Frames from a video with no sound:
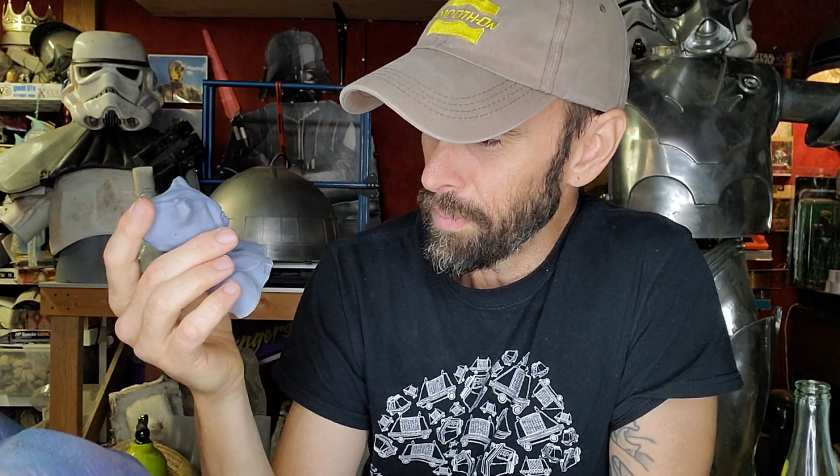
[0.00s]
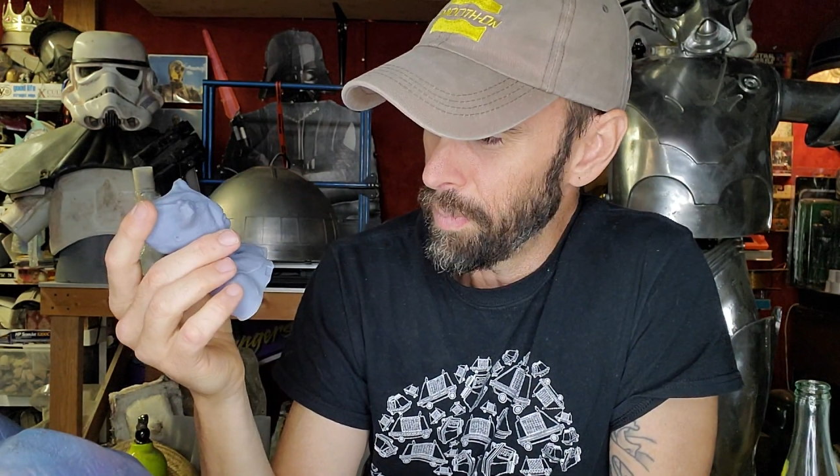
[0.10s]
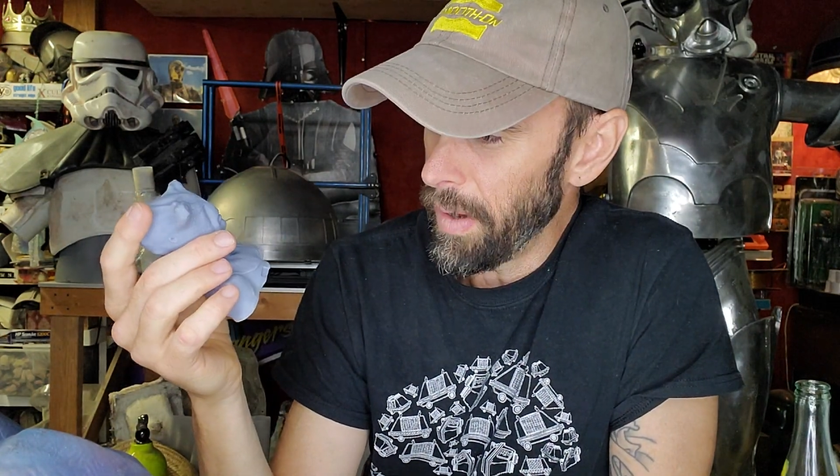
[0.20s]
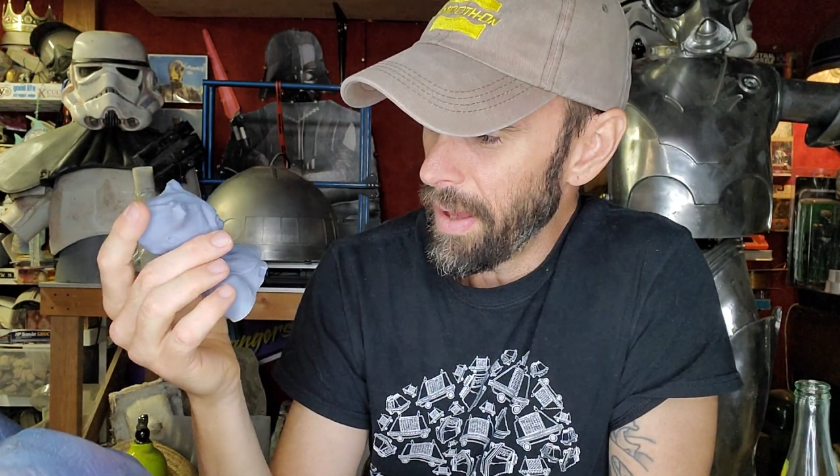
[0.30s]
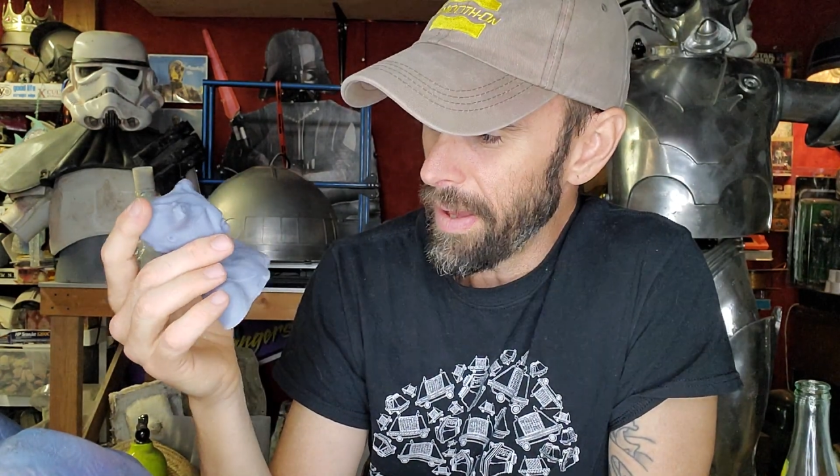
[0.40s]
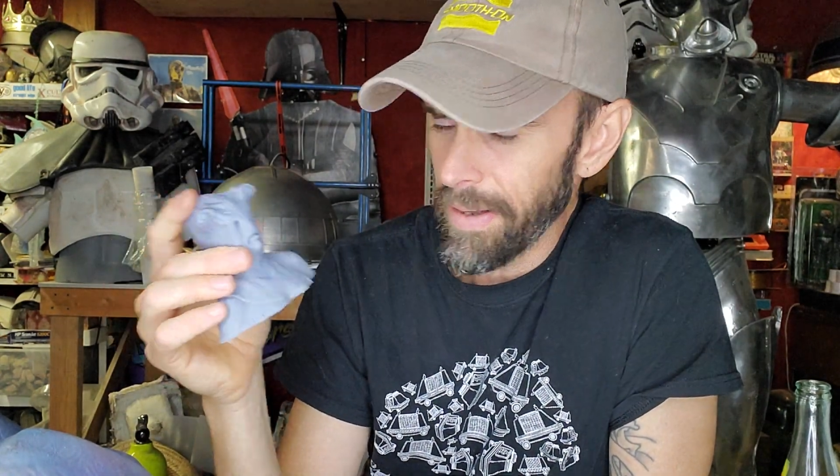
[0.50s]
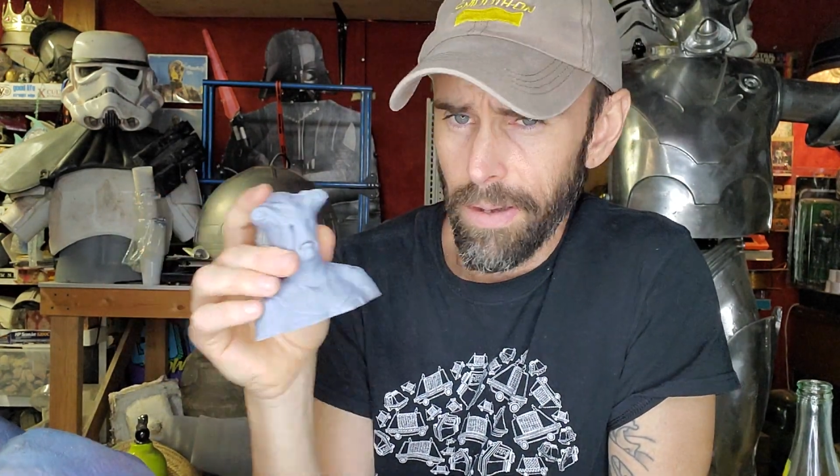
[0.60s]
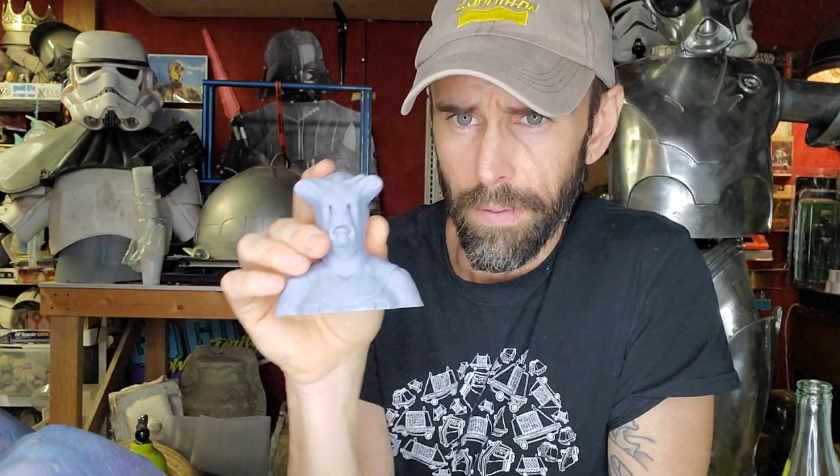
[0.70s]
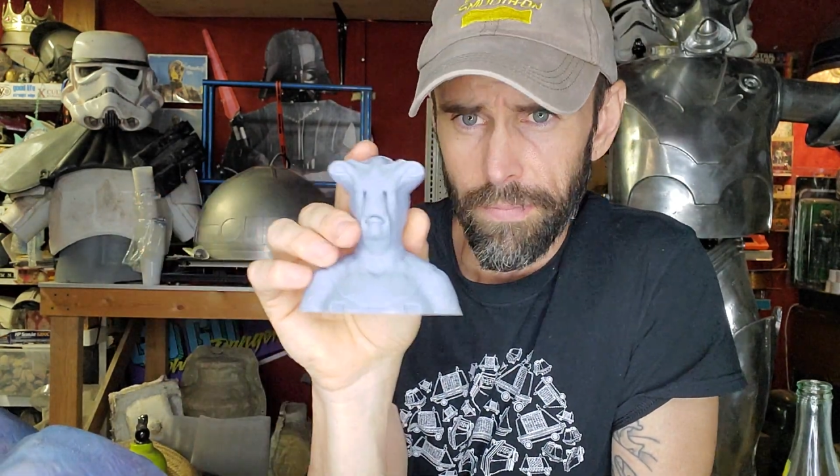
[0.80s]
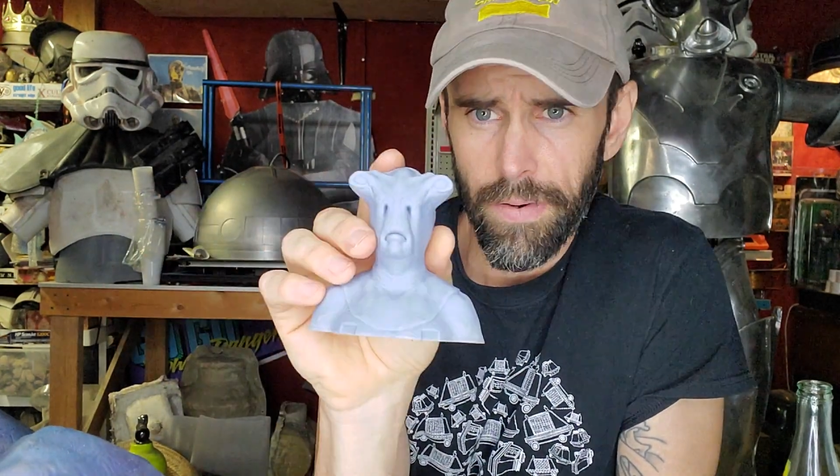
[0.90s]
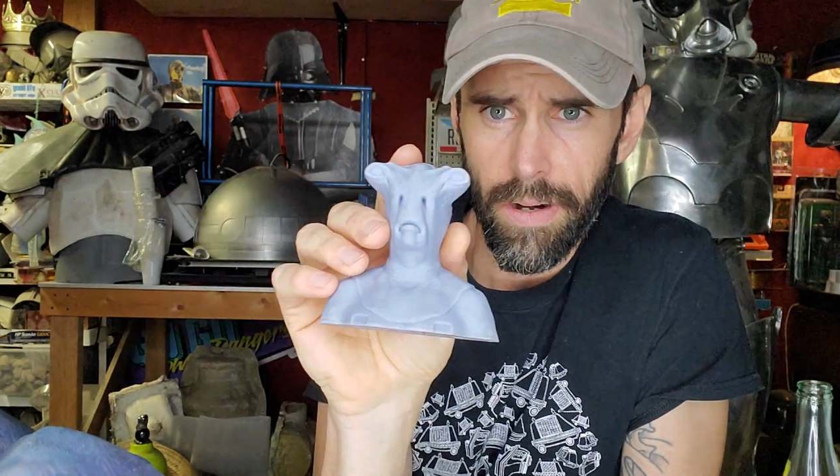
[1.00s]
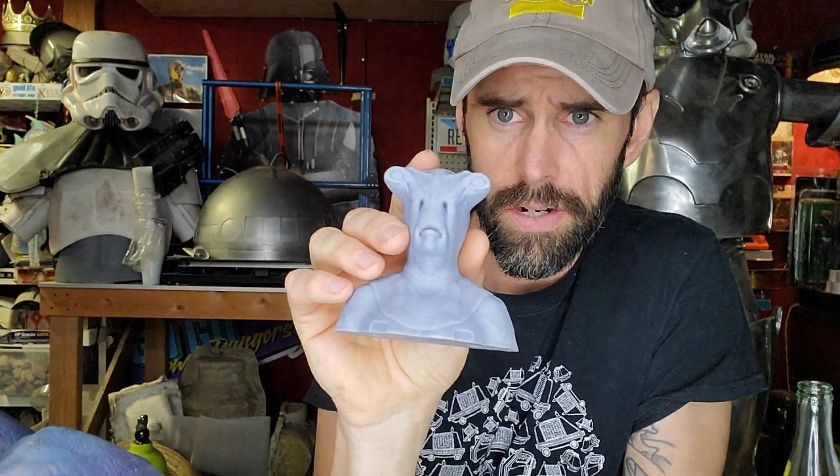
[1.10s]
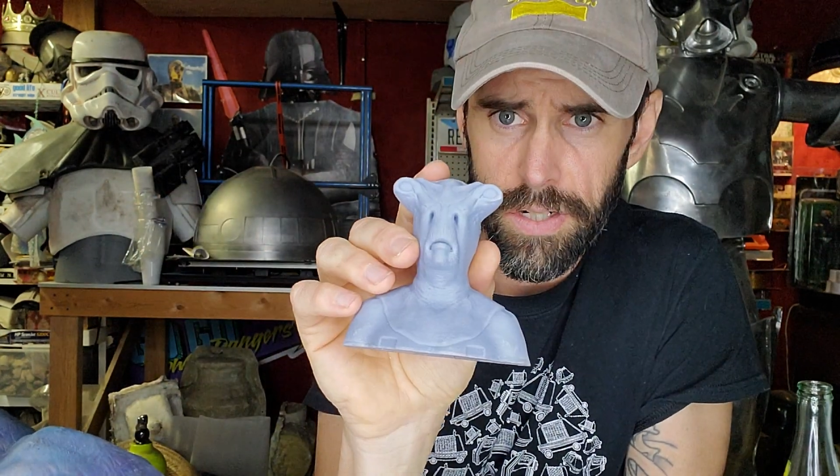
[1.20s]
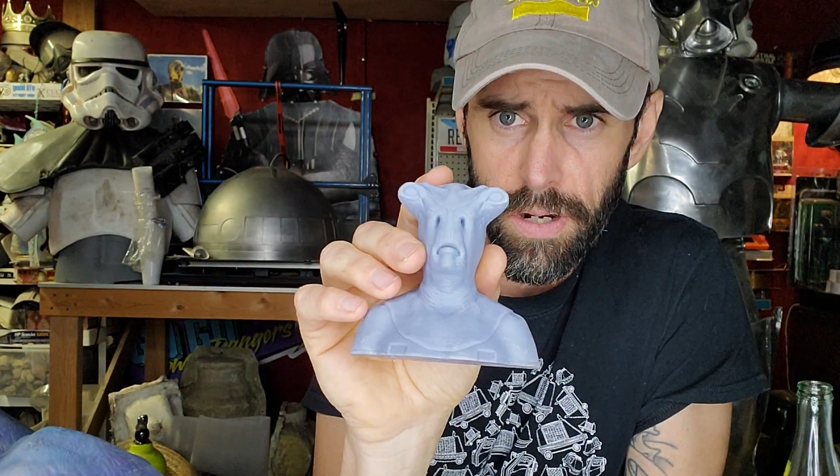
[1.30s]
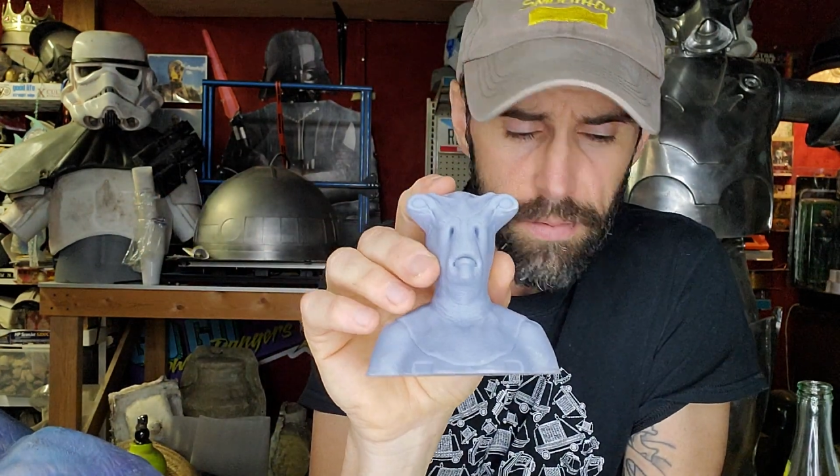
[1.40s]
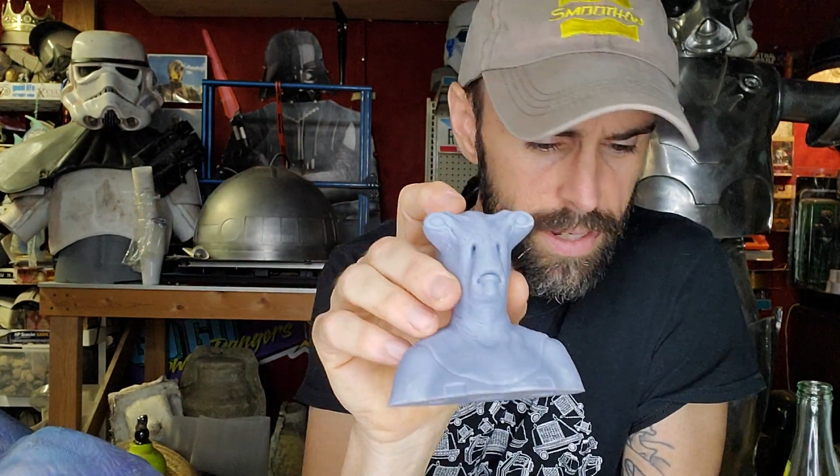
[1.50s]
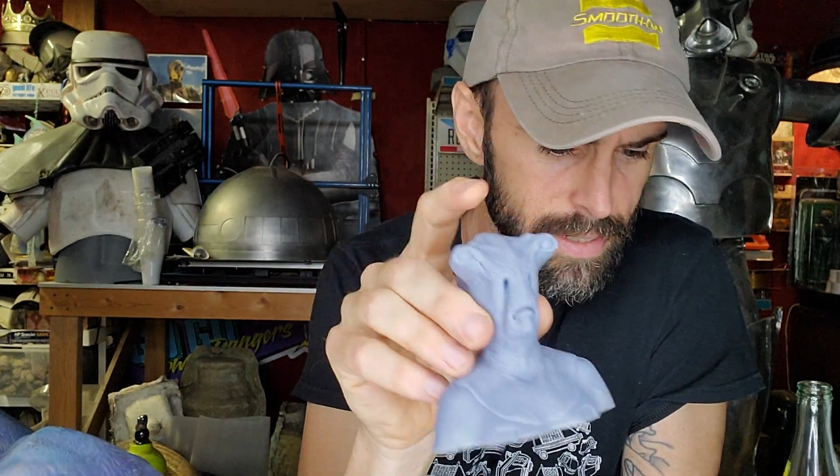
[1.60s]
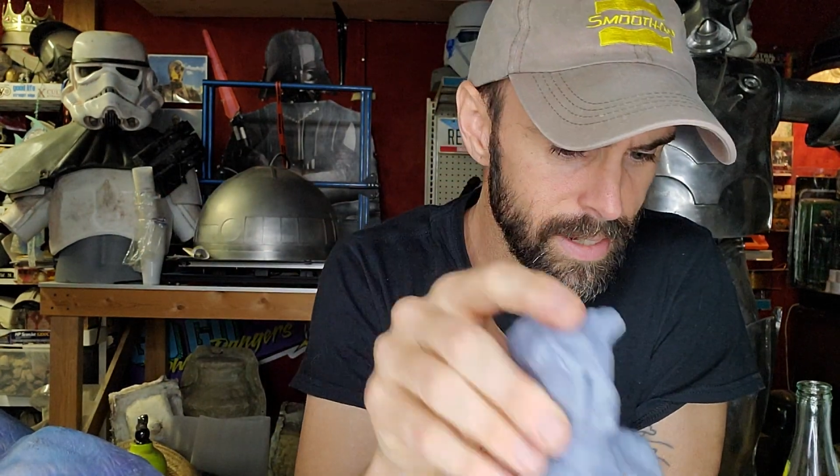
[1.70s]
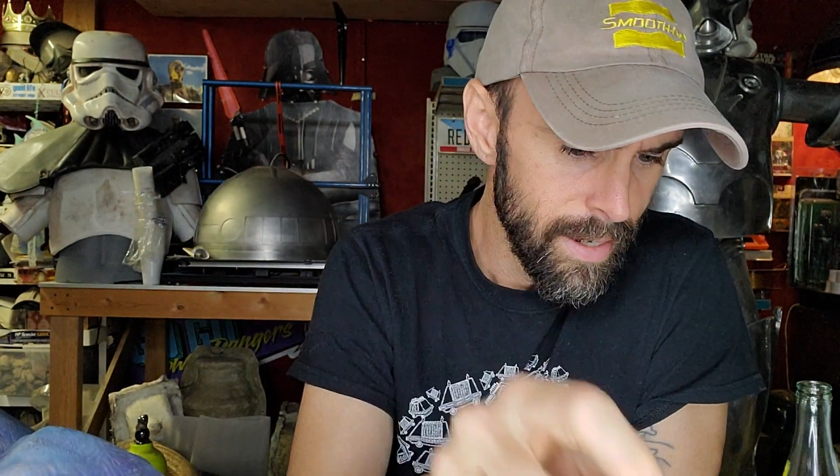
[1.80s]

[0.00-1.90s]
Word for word: But anyway, figured I'd show this.